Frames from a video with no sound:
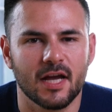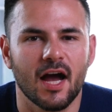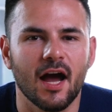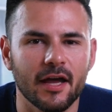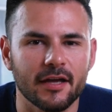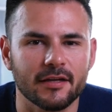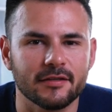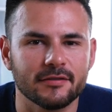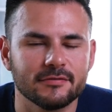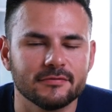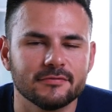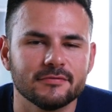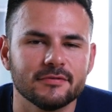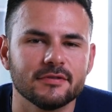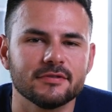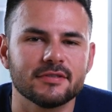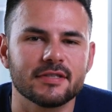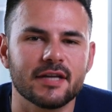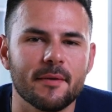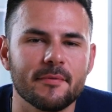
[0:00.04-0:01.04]
Hi,
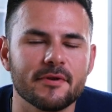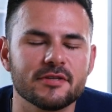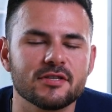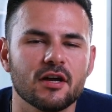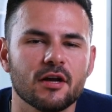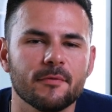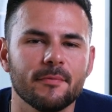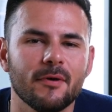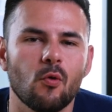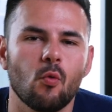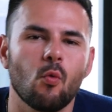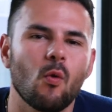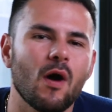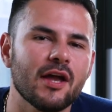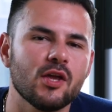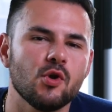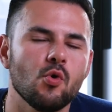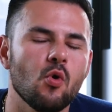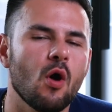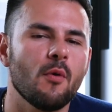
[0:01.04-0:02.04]
today I'm going to talk about why
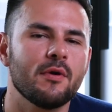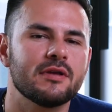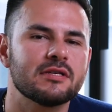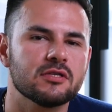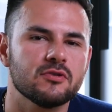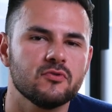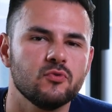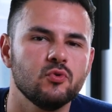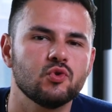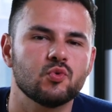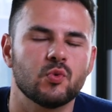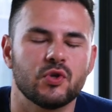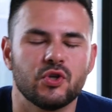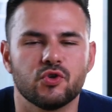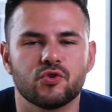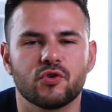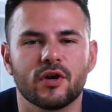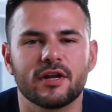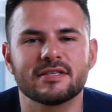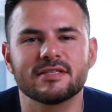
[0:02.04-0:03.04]
you always lose when you
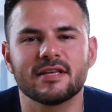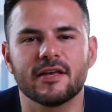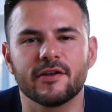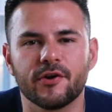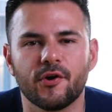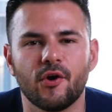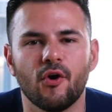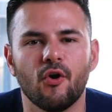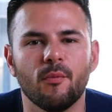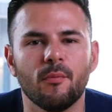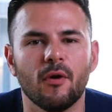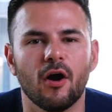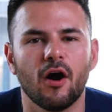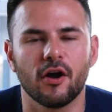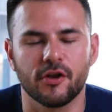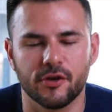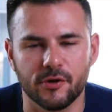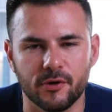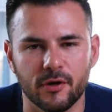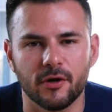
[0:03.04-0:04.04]
try to sell your home
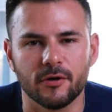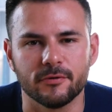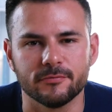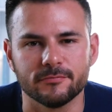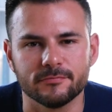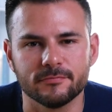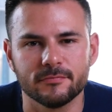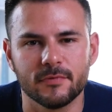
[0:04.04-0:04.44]
on your own.